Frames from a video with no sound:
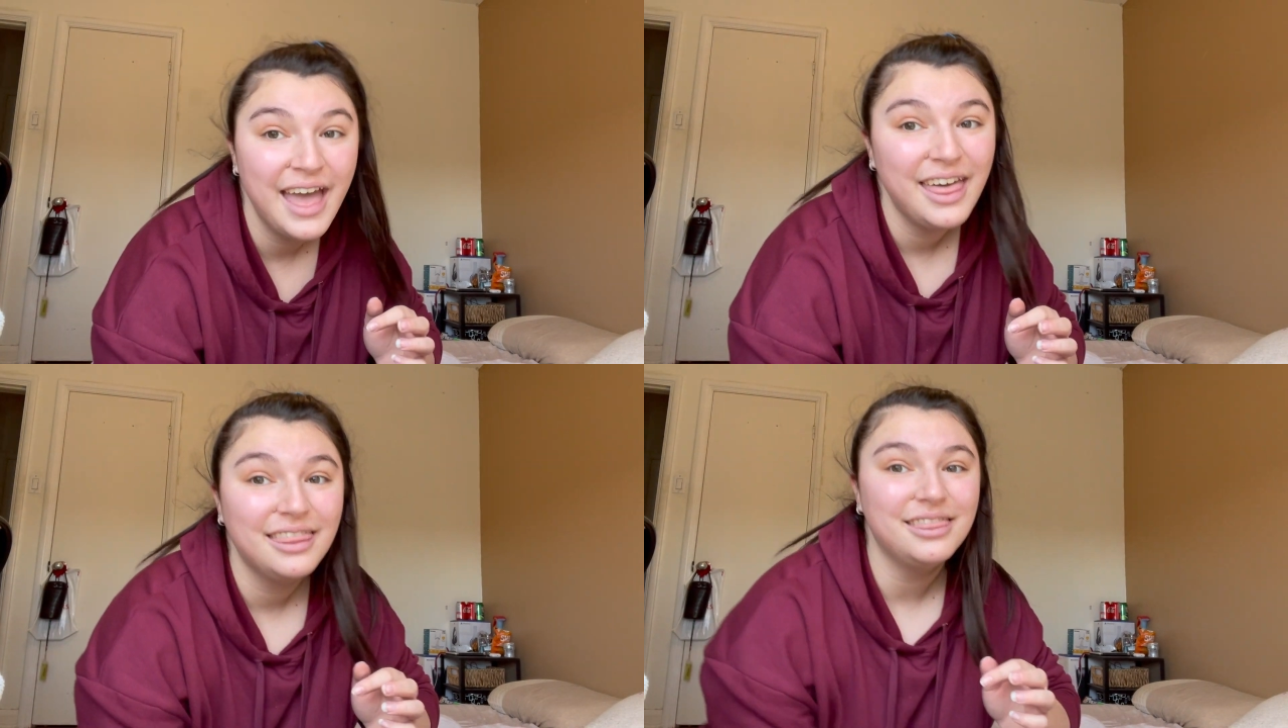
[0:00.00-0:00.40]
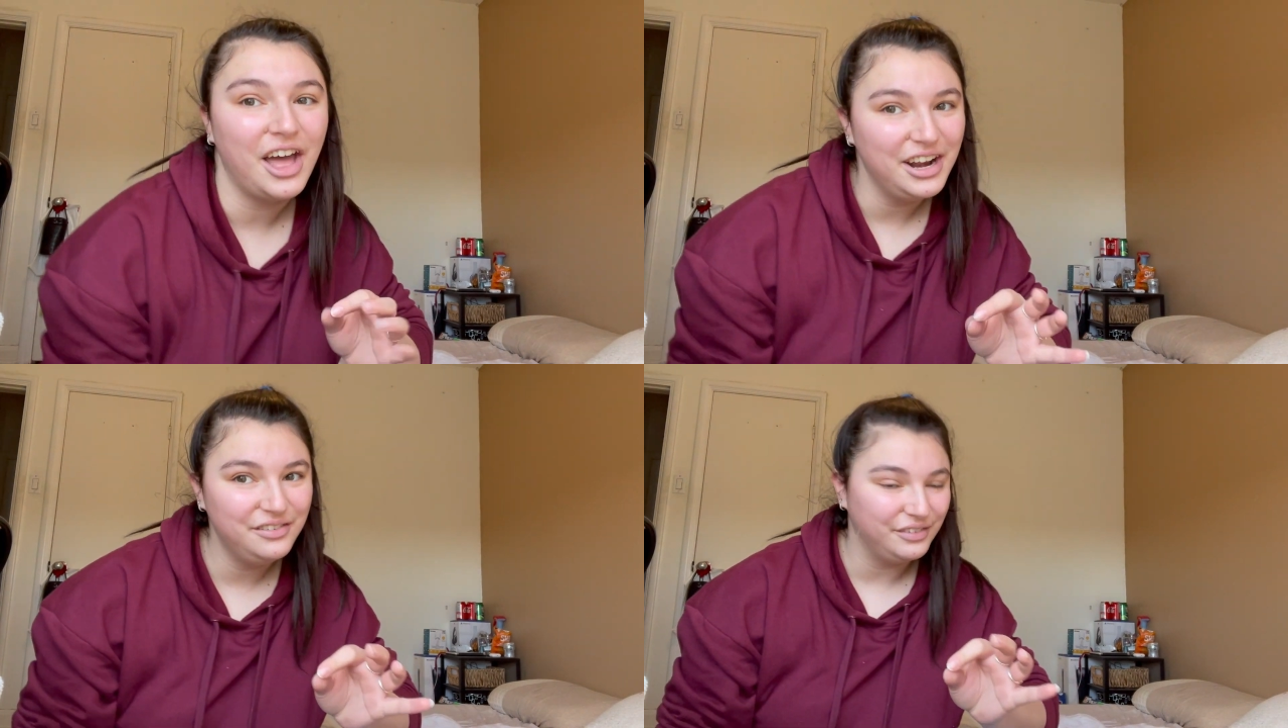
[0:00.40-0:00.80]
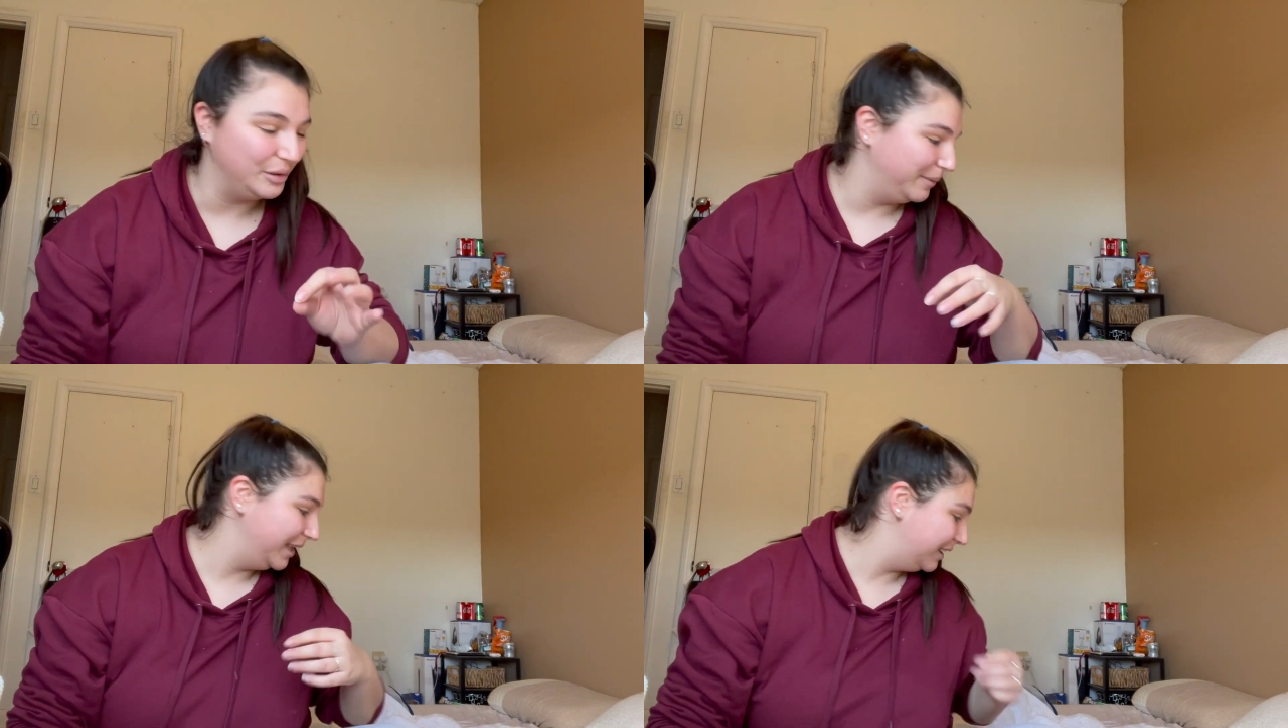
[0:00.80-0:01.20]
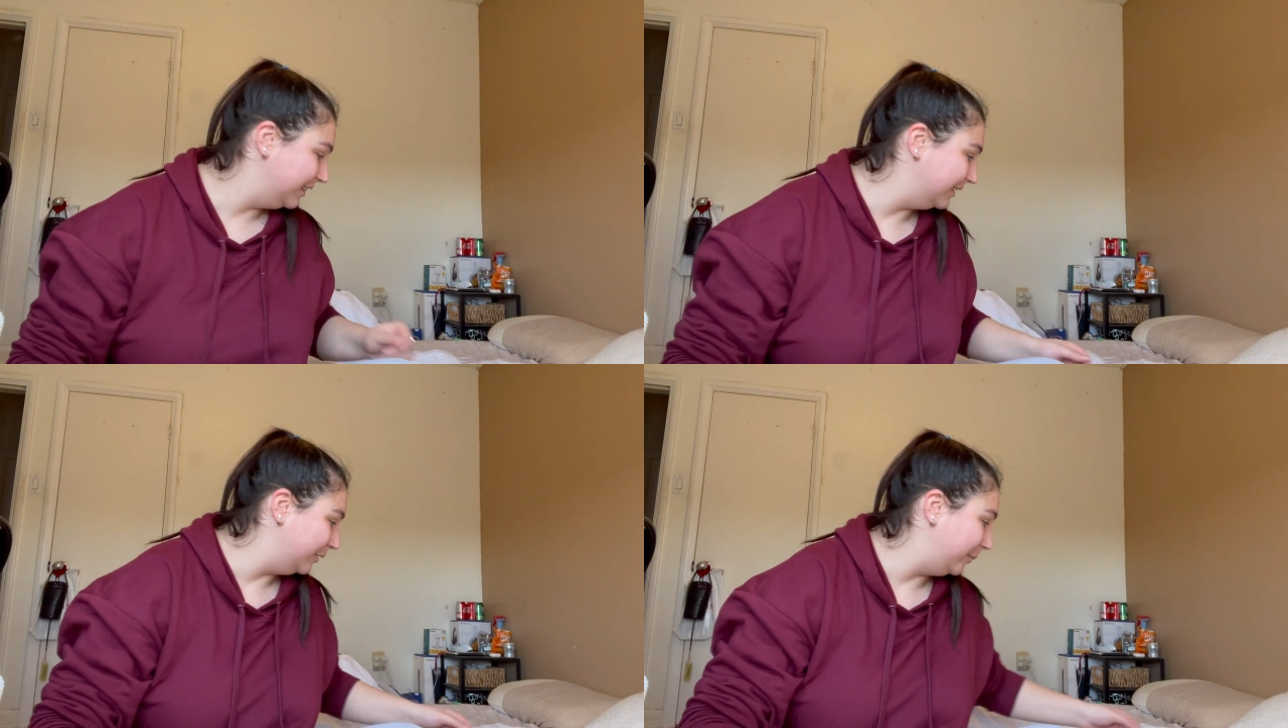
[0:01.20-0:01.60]
thought I'd film it a
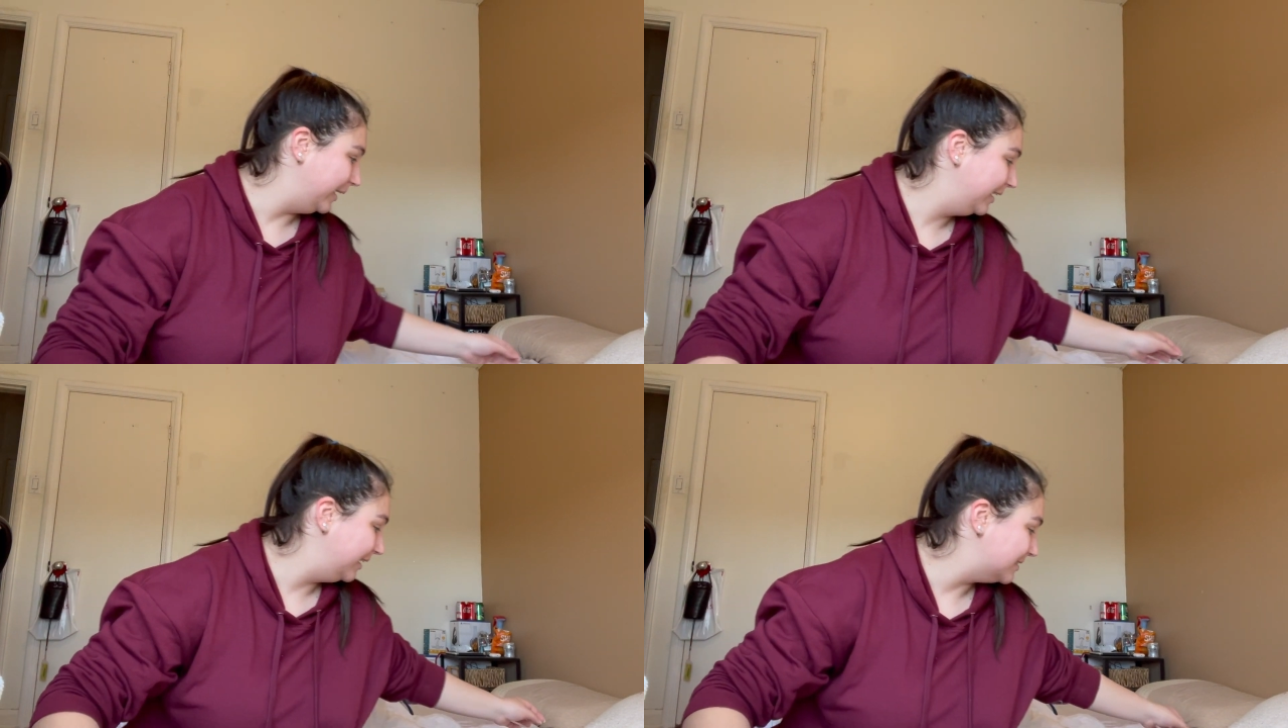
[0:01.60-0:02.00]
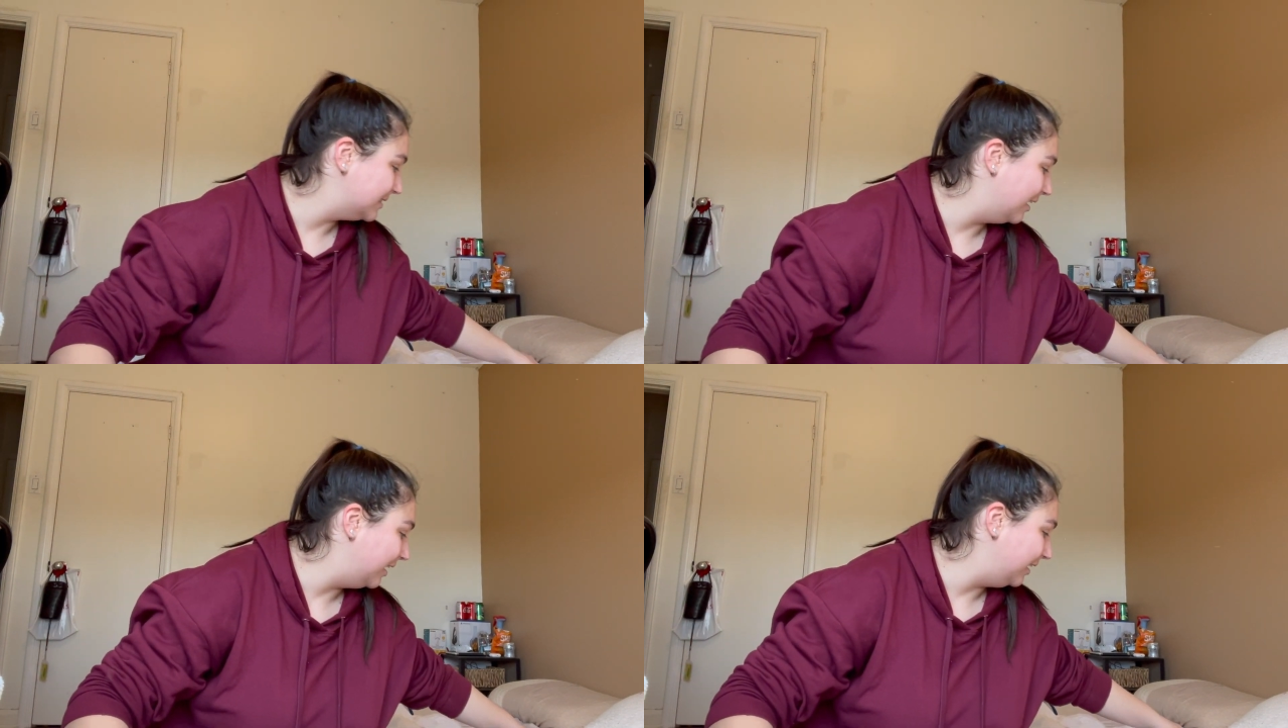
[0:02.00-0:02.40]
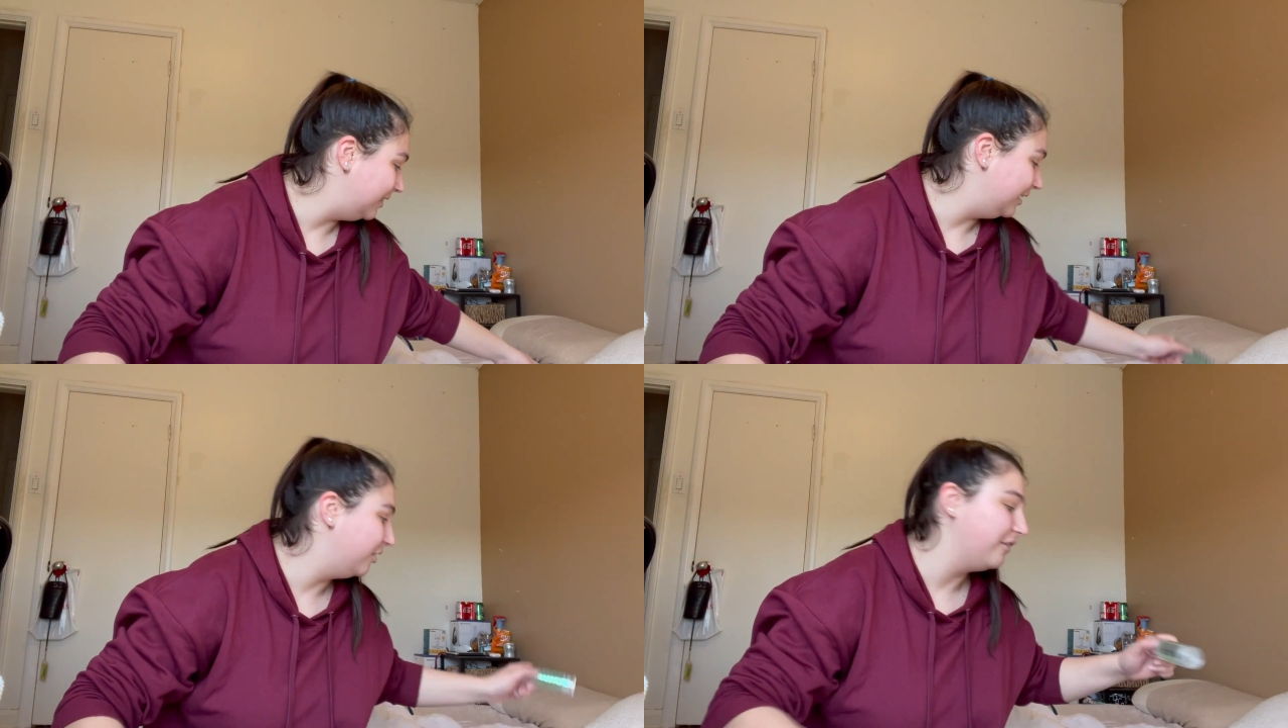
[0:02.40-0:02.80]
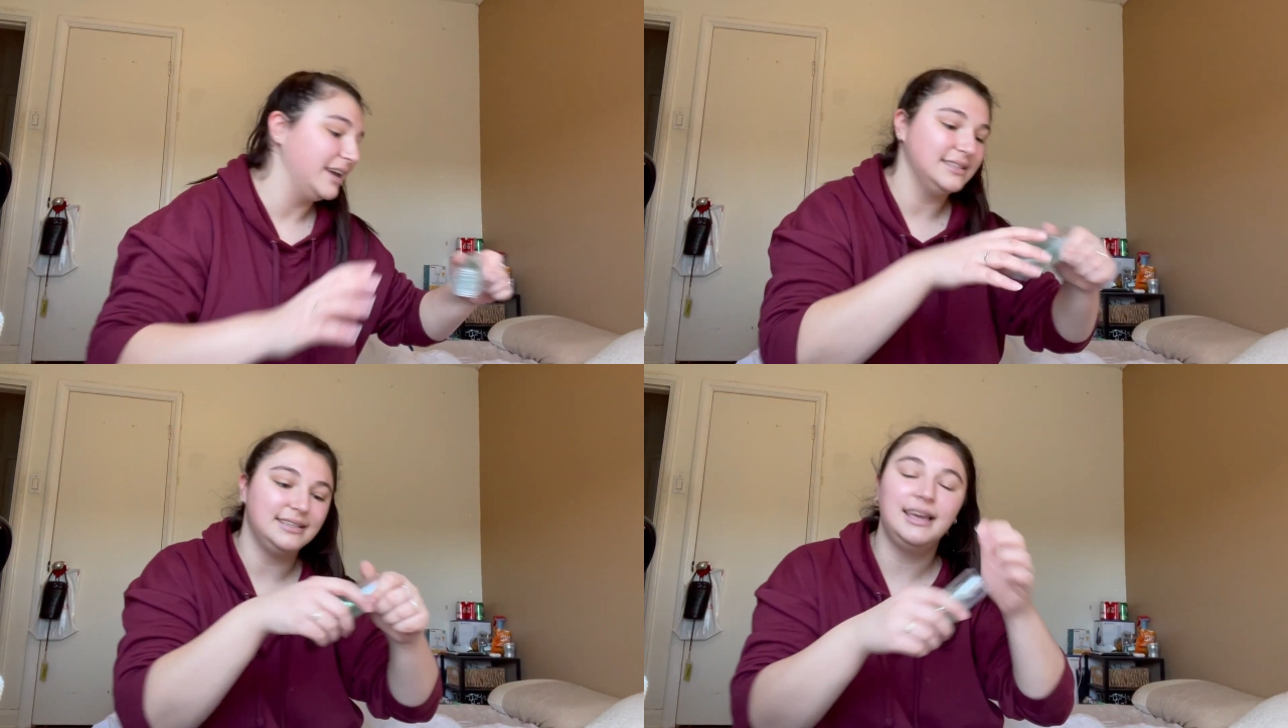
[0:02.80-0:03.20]
little bit. It's not anything
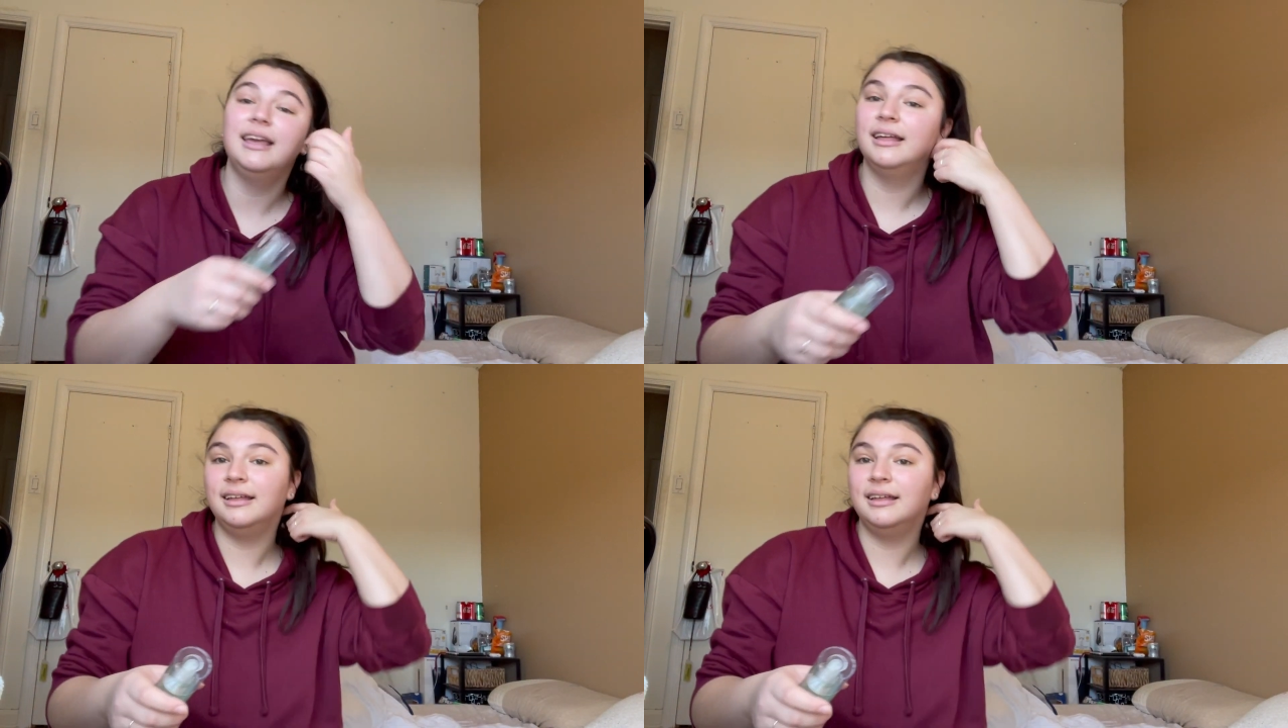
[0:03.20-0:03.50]
crazy.